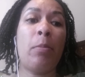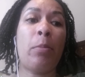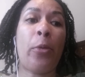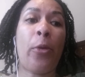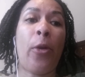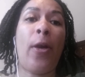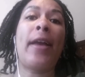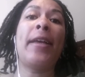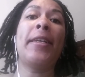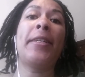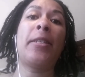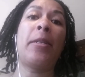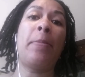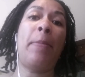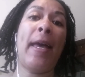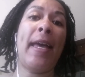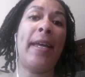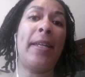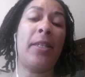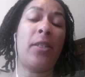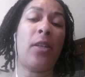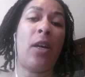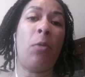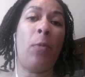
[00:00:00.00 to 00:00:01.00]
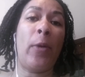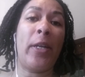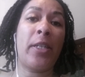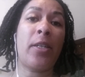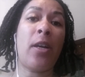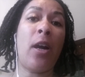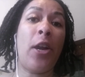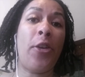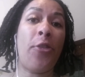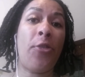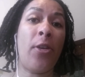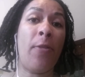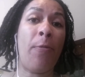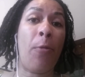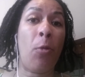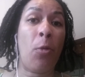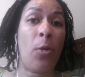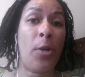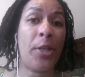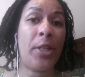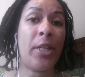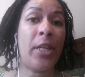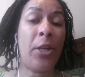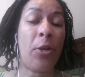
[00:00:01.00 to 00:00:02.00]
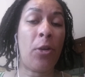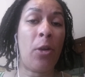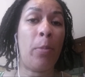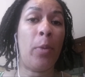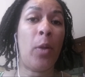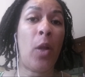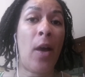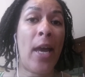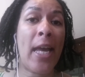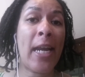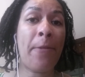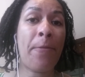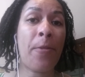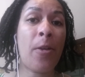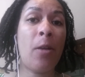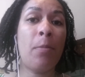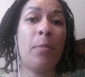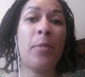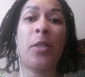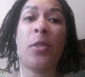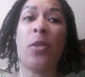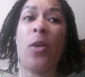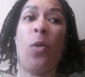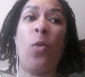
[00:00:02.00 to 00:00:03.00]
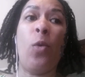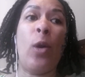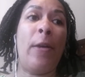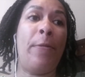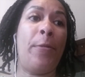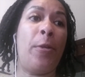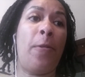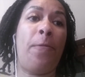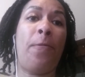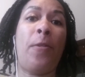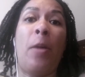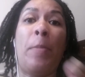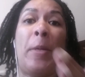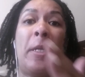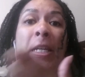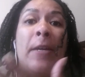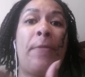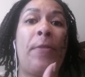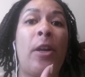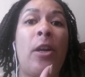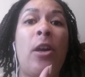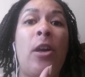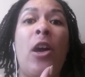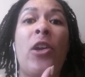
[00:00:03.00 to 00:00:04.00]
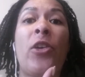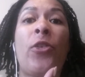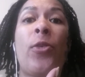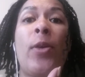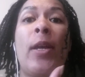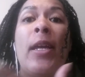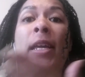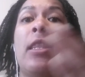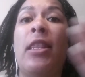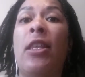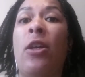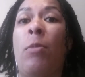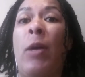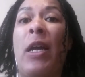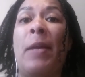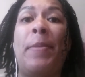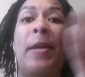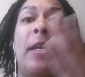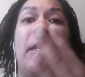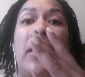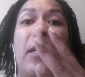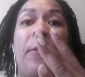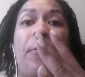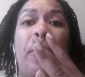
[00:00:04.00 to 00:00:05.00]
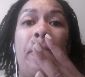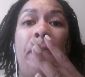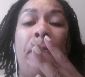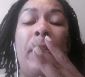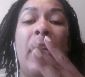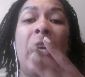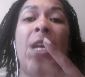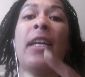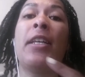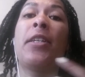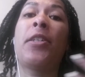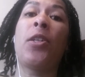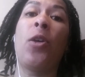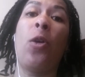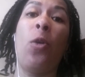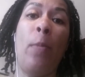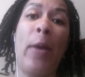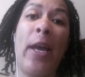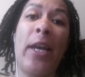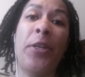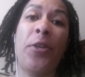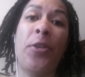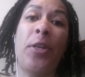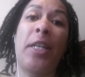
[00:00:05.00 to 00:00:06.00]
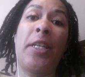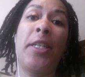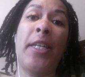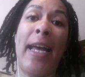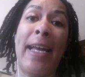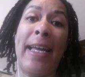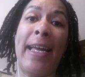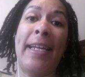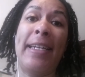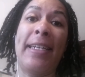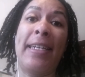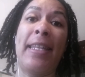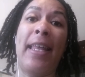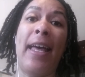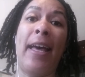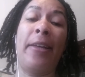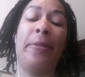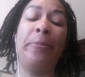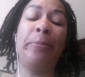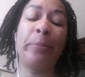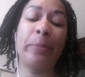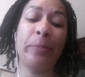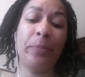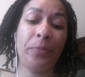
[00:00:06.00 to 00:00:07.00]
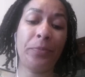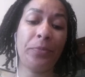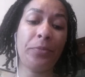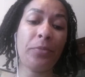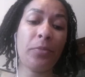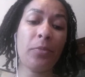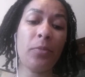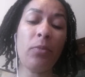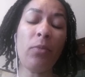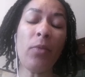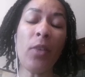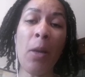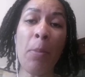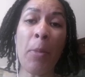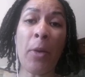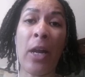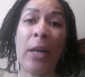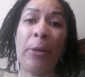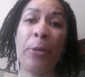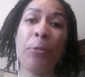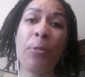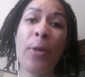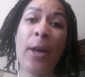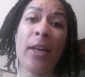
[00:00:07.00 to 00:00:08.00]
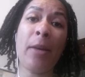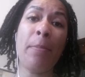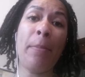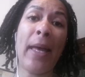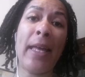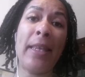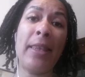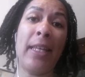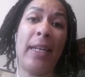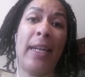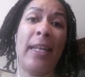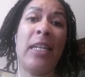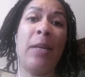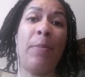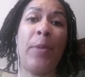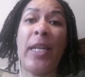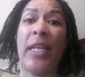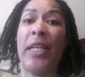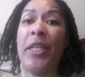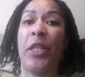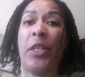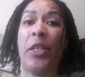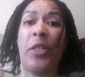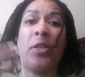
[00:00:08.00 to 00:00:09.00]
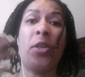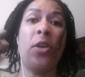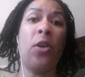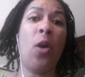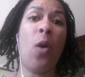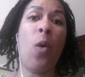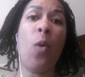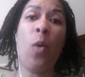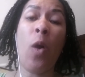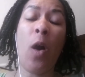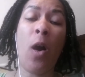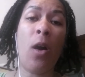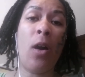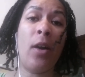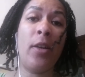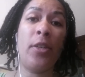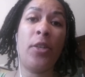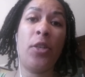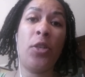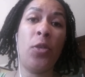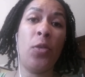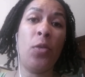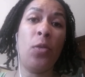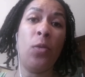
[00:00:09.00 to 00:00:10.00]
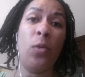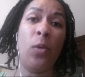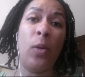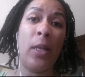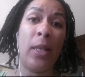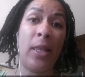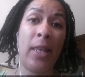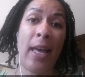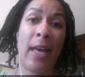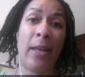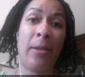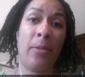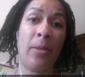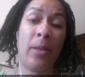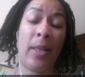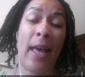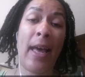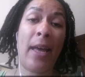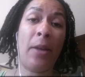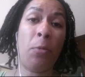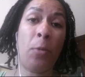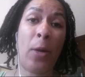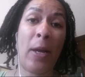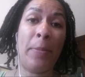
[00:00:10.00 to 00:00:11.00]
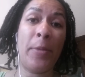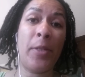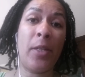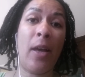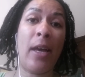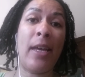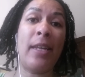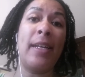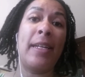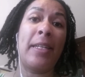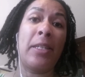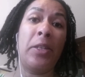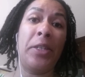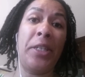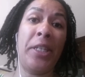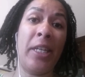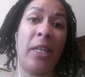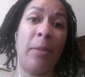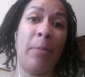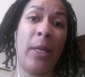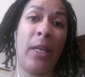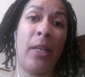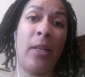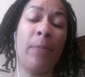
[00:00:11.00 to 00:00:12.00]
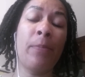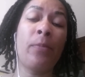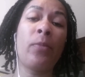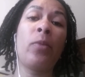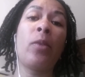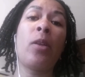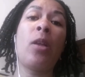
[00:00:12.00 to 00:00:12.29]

price depends on which country of origin you're applying from, so if you're from a different country, there might be a different fee, so make sure to check into that. But I would recommend that anybody just go on to that website. It's legitimate.